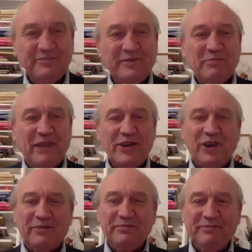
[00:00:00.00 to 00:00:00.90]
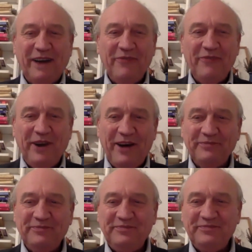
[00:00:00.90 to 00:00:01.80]
Pleasure. Thank, Bye thank for now. Thank you
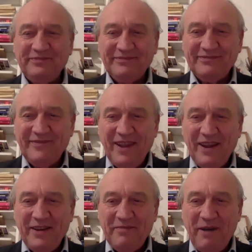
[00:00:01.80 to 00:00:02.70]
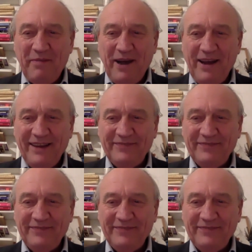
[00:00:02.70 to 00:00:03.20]
very much. Bye-bye.